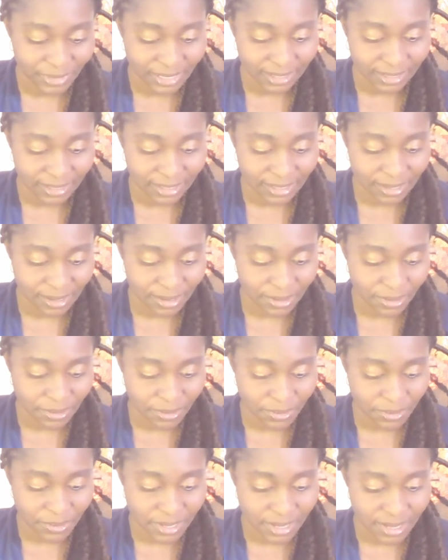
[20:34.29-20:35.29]

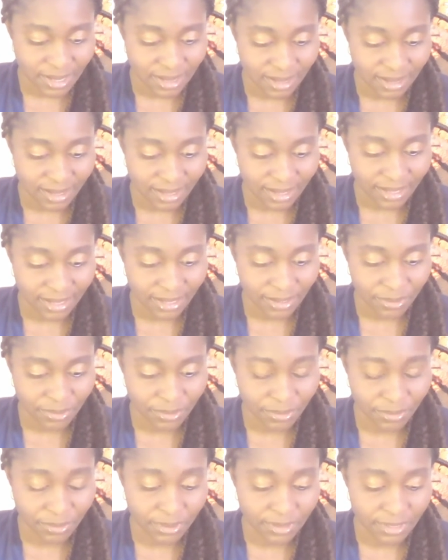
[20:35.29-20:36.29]
So
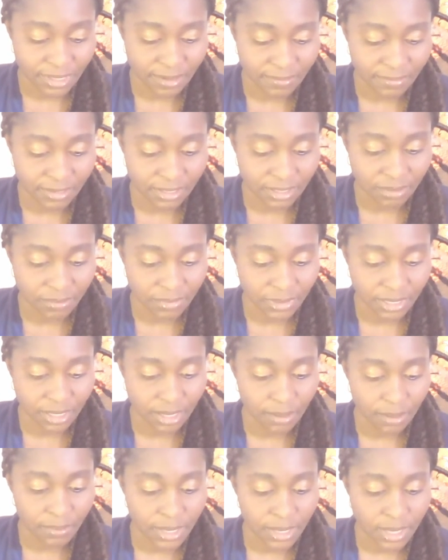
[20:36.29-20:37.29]
it will definitely be
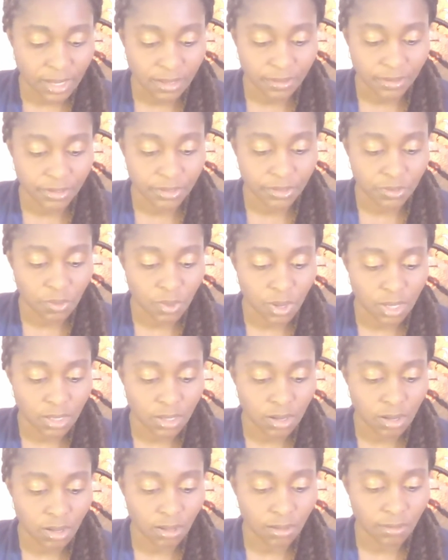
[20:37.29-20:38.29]
up. There's one
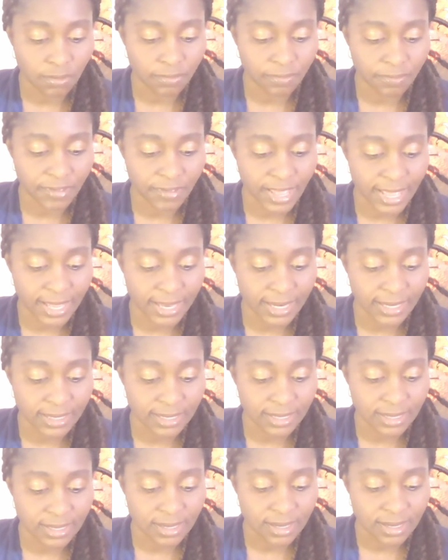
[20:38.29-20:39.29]
called
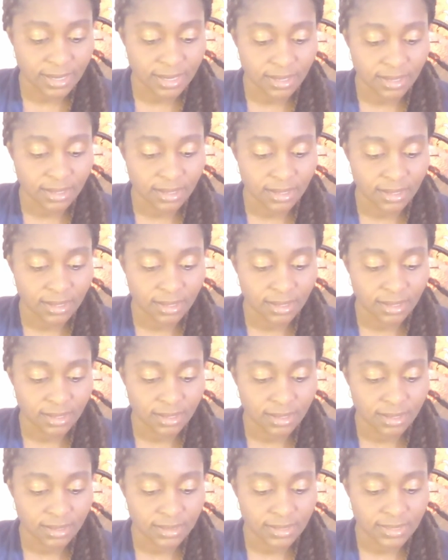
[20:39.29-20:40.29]
Fan
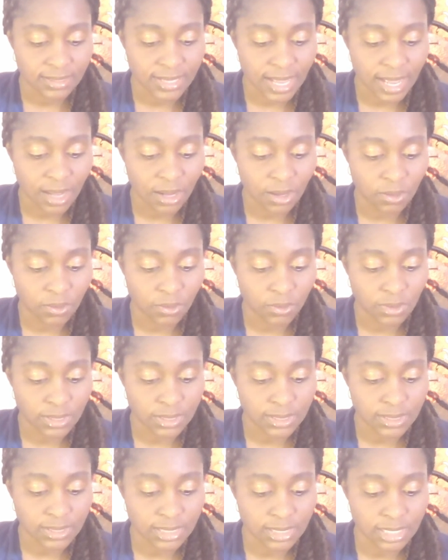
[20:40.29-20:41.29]
Sound
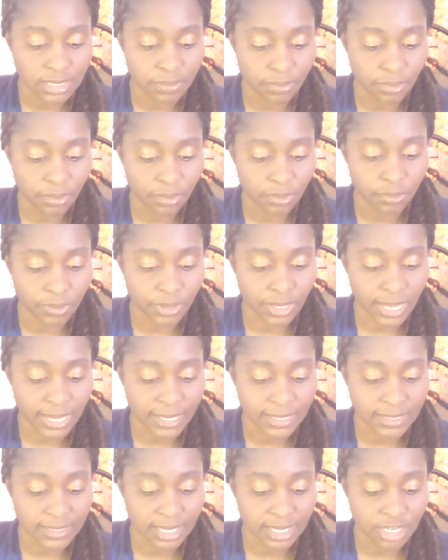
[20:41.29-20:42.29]
Sleep
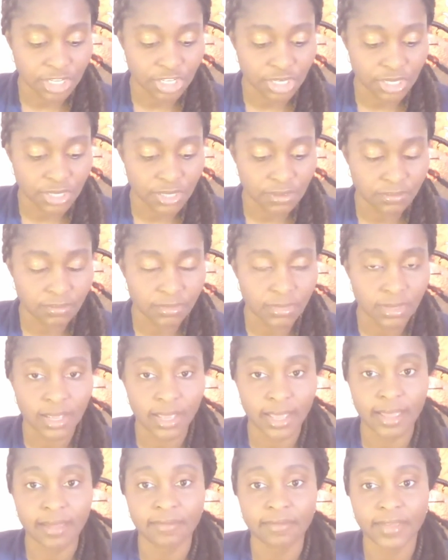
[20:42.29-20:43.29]
Relaxation,
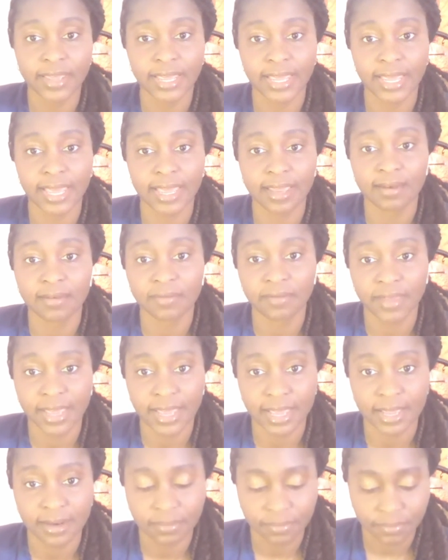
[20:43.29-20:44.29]
FAN
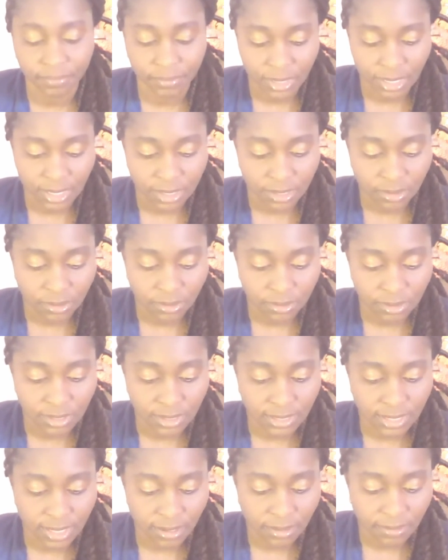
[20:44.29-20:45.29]
fan. So it's the
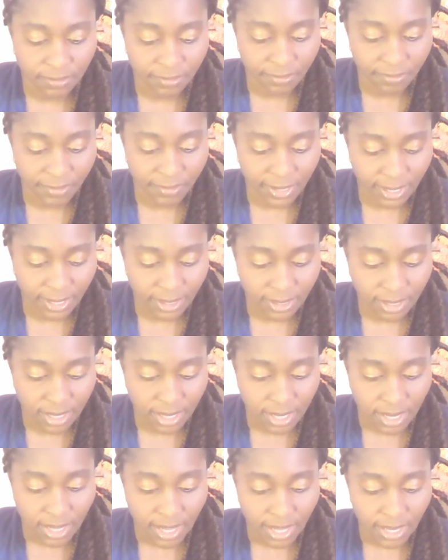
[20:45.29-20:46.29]
sound of the fan.
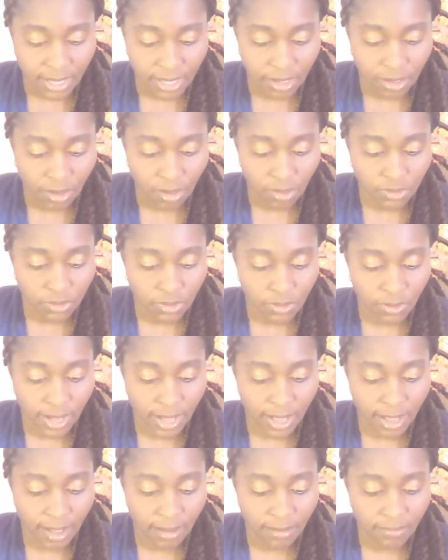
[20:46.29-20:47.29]
And I also
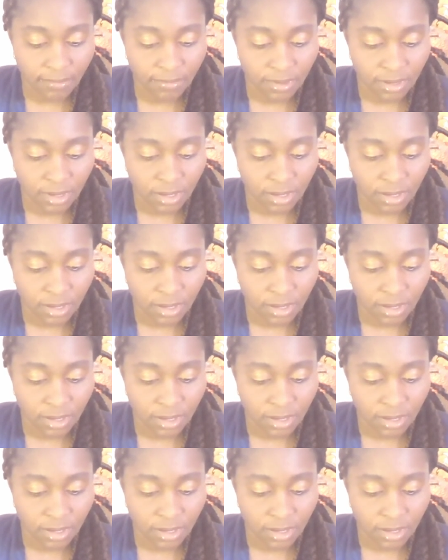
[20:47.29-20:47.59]
have,